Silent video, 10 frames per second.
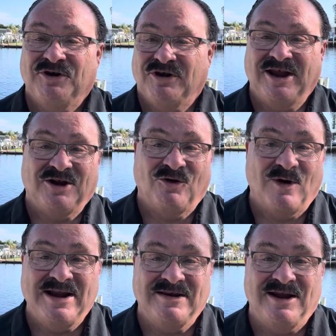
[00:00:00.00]
You get a
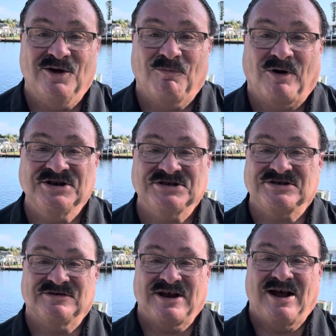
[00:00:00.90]
great deal. Prices
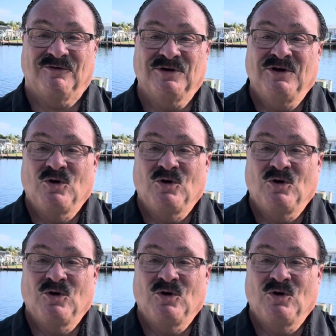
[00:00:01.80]
are down